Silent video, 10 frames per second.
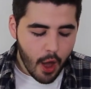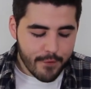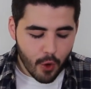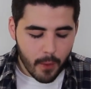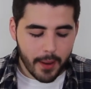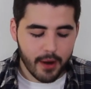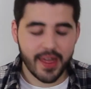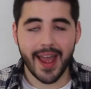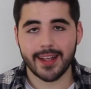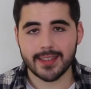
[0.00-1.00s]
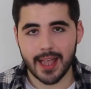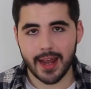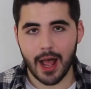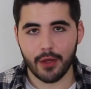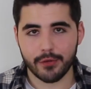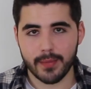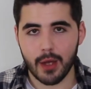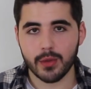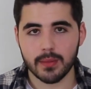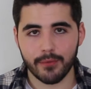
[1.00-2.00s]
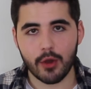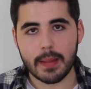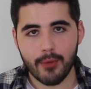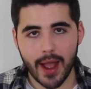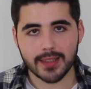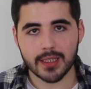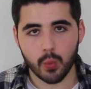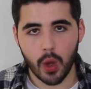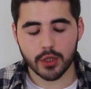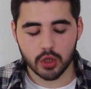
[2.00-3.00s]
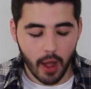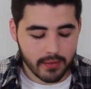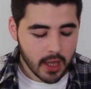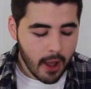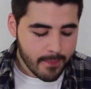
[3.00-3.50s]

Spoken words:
for both Haas and Alfa Romeo with some free practice 1 drives.